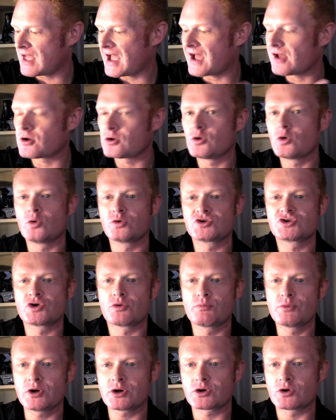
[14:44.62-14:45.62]
How to Launch
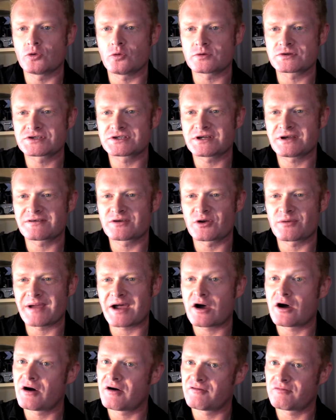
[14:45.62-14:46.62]
Your Book course. And I got
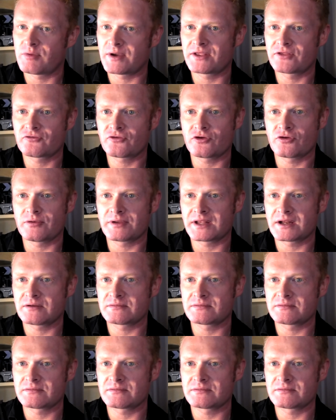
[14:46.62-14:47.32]
about halfway through and